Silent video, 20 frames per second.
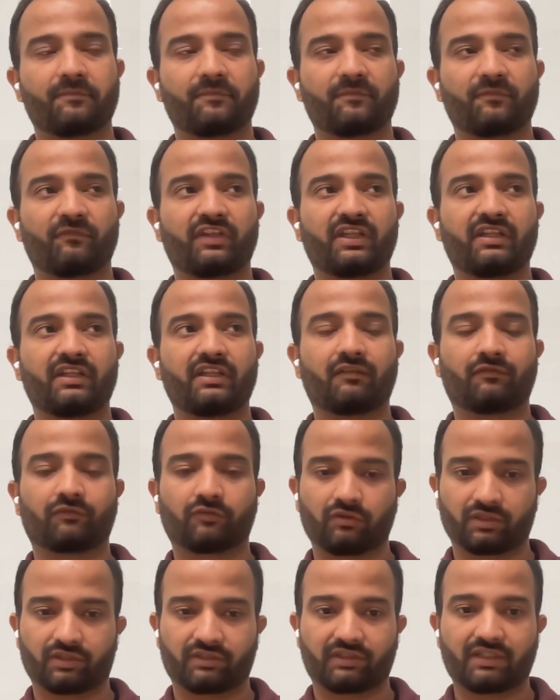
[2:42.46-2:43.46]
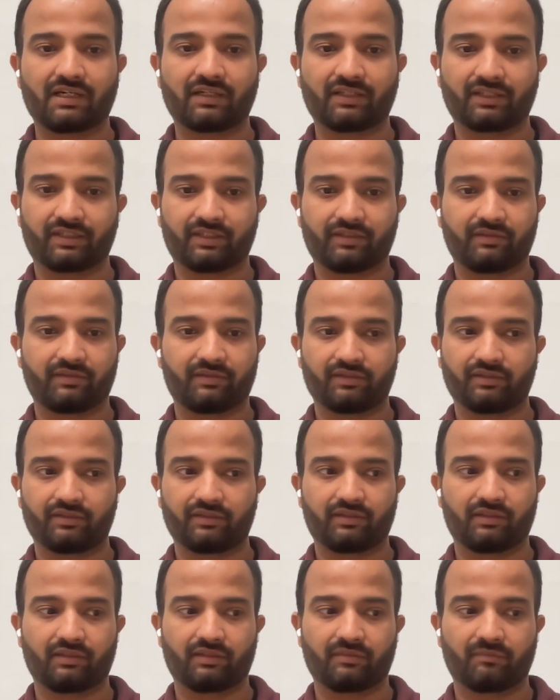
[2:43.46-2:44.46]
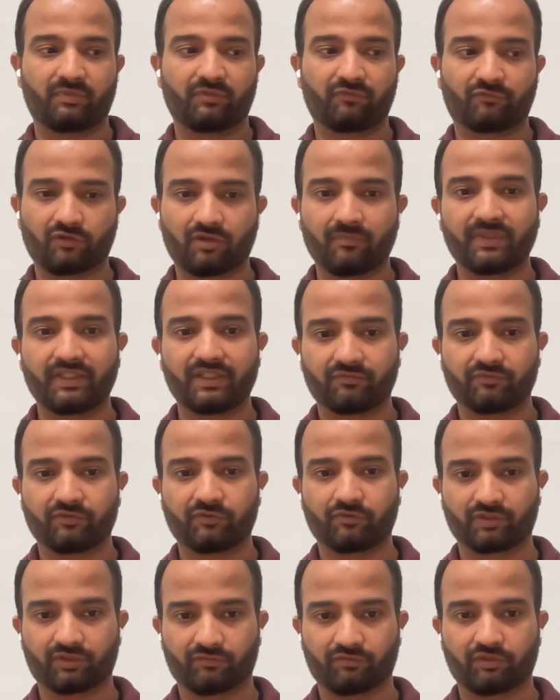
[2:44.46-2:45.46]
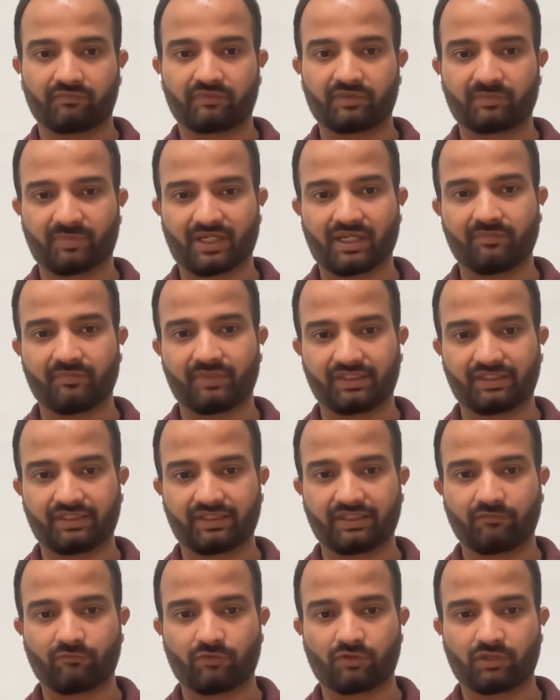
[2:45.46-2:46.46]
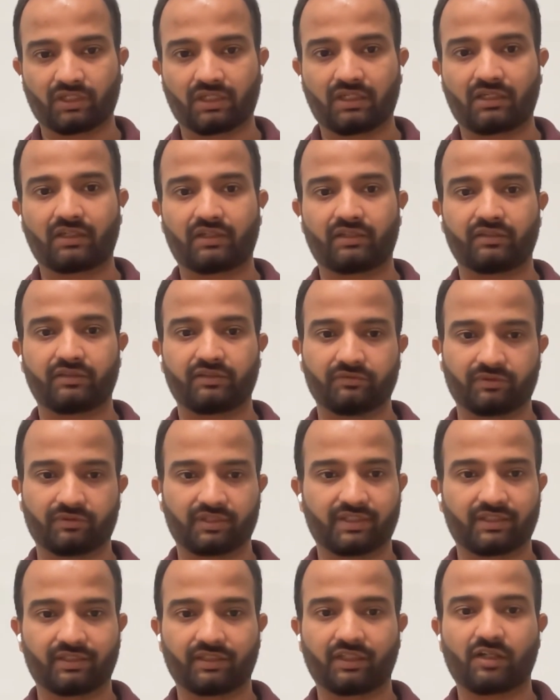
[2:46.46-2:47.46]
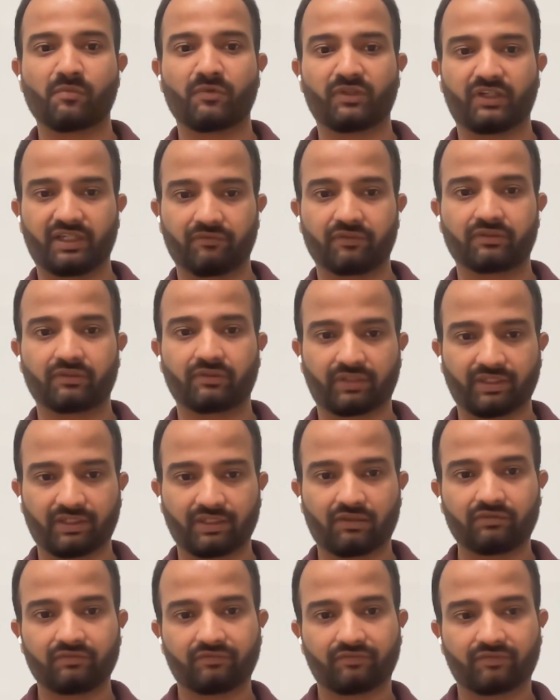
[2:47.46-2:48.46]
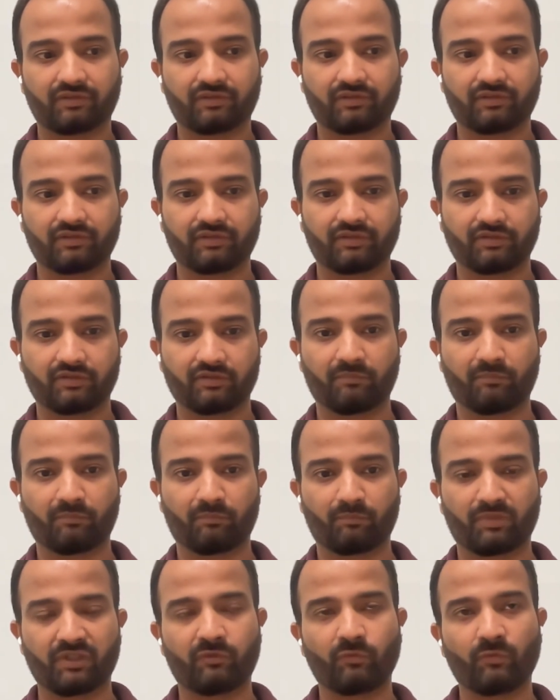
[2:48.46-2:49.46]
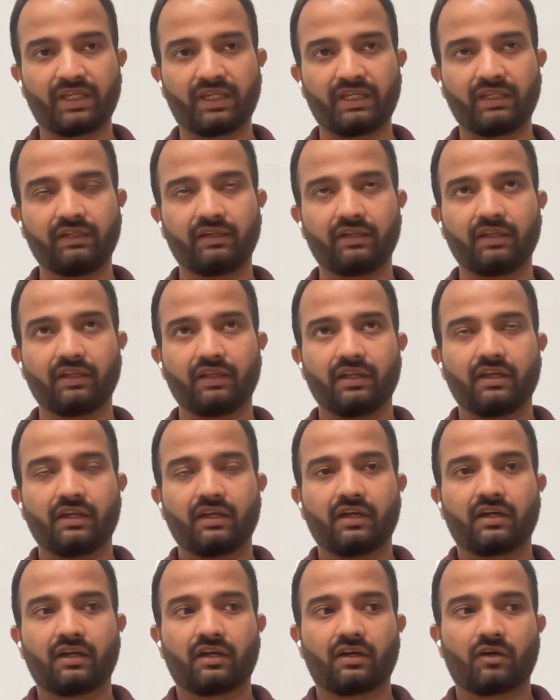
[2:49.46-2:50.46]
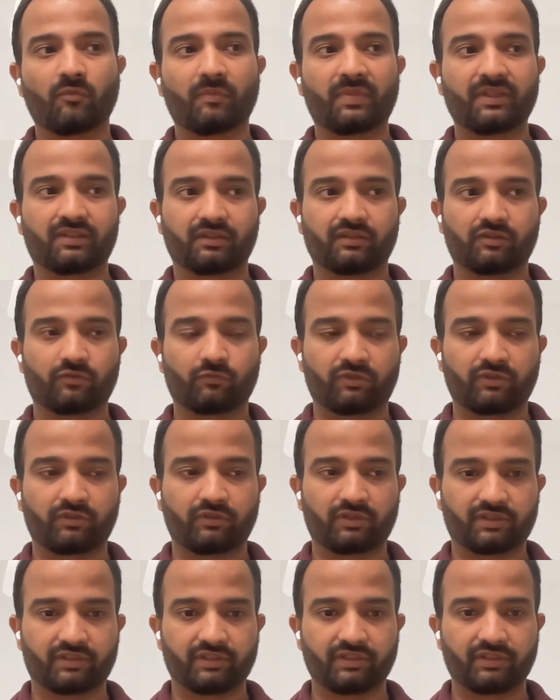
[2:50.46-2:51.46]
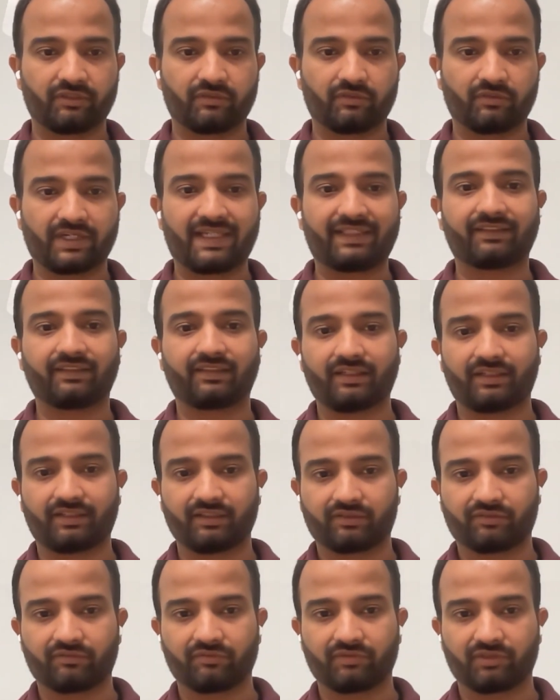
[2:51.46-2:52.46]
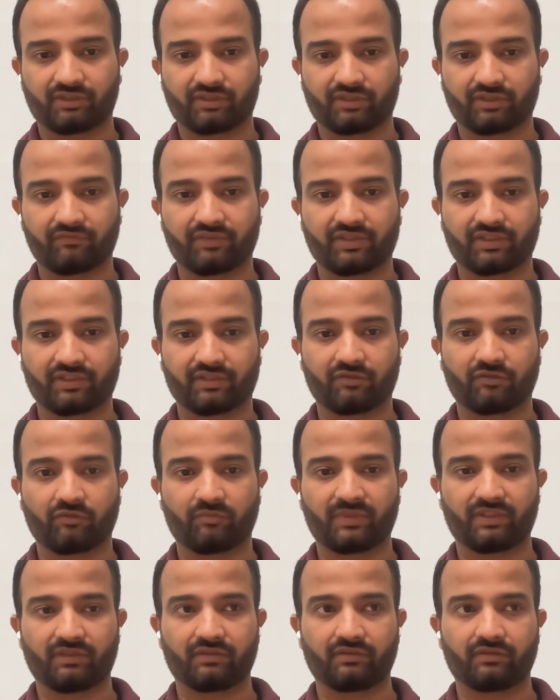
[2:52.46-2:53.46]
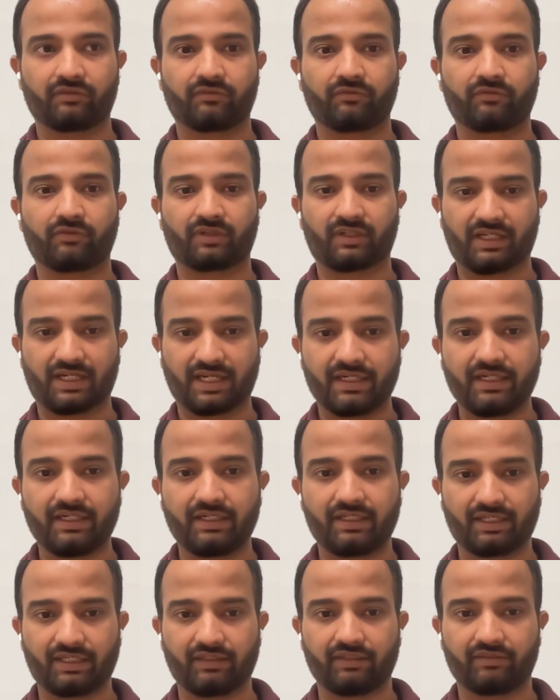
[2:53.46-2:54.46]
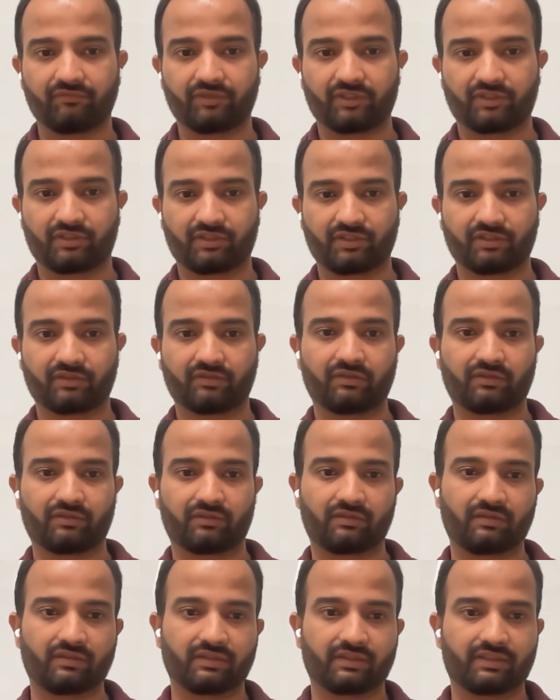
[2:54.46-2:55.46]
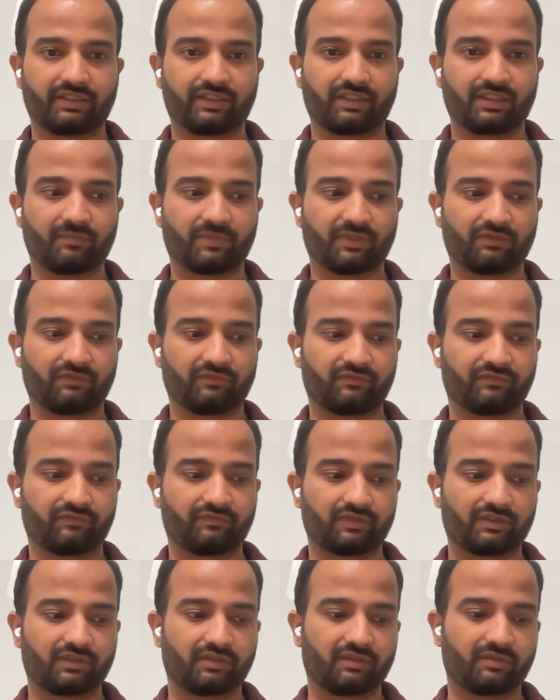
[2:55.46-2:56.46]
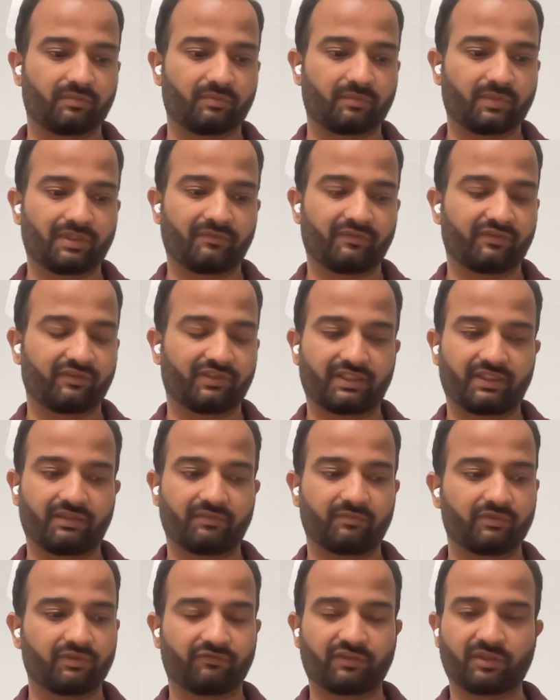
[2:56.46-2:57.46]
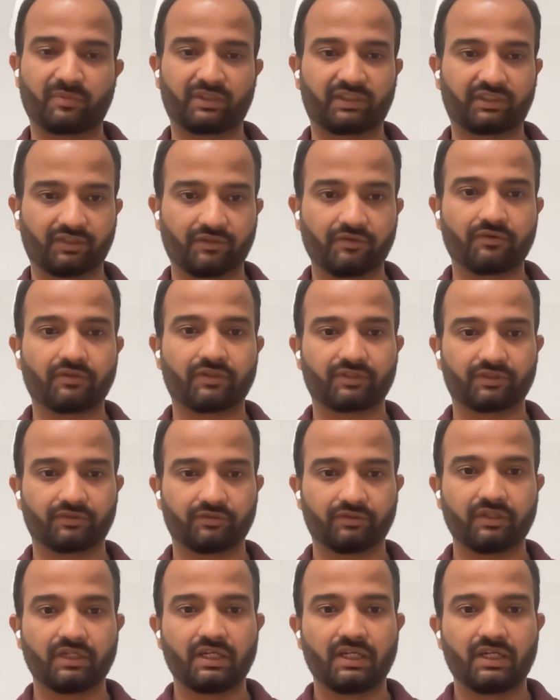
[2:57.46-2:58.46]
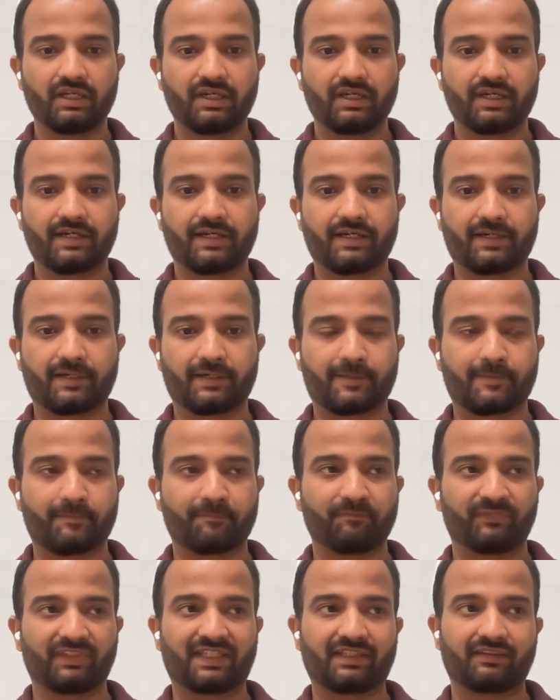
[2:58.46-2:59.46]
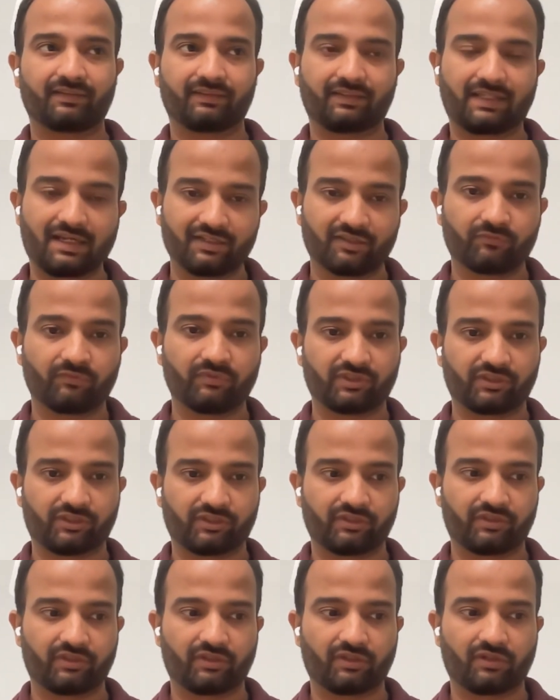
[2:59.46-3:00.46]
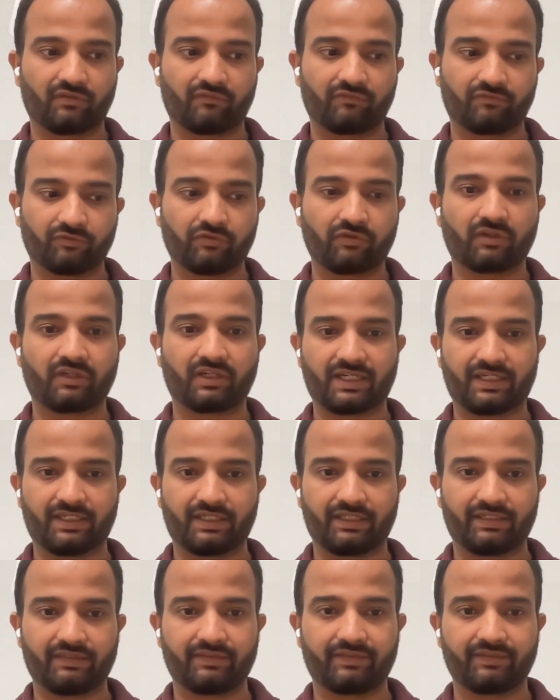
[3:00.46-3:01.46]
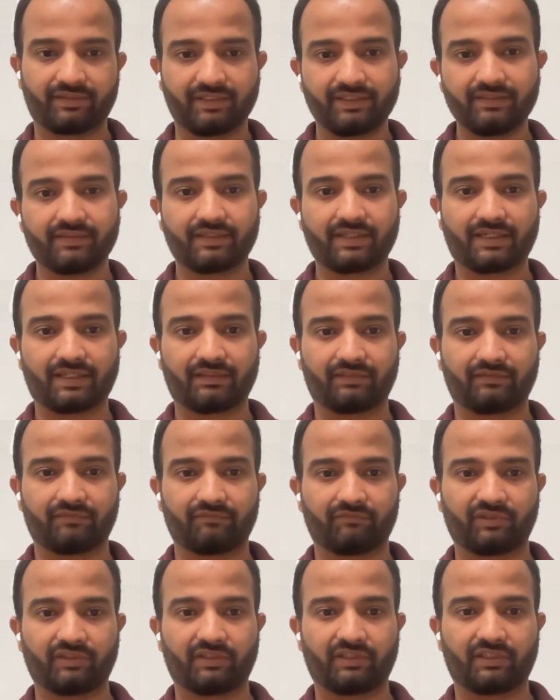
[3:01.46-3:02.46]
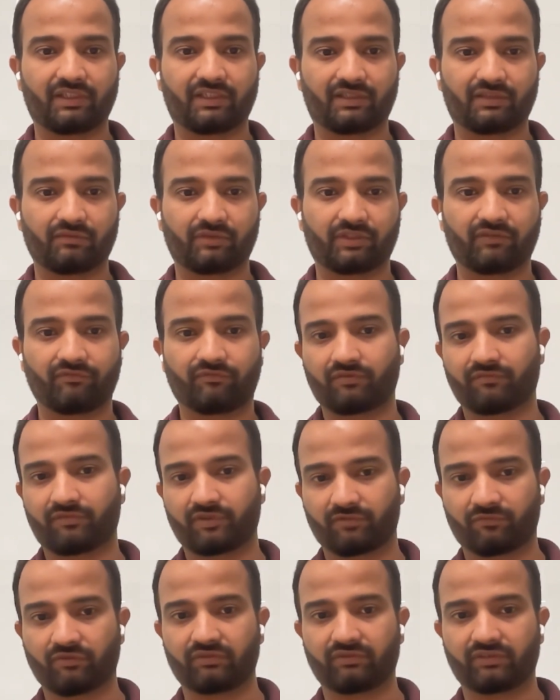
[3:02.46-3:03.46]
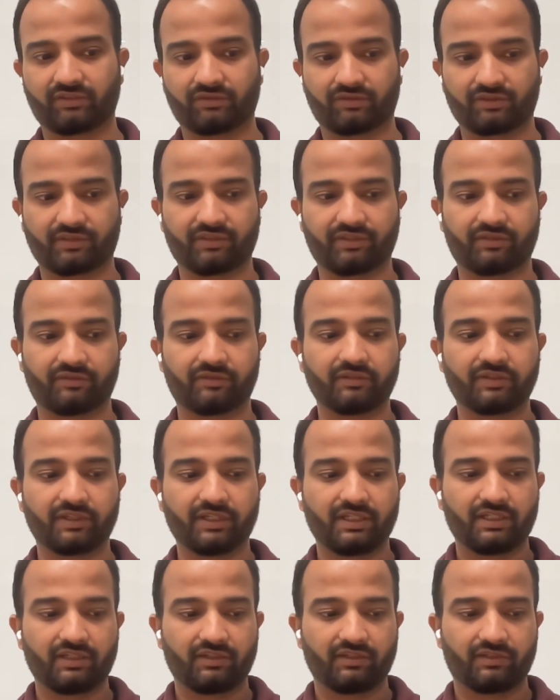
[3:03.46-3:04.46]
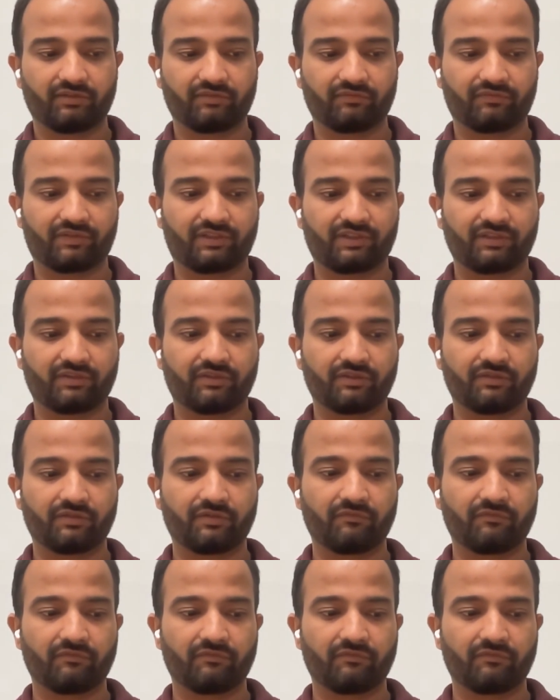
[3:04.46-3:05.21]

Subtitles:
we of course targeted performance, which was one of the primary things what our users and community was looking out for. So between OpenSearch 1.0 and the latest version, which is OpenSearch 2.19, which just got launched like a couple of, I would say 1 month ago or so. That's the last version of 2.19 series, and we are looking forward for 3.0 so far. So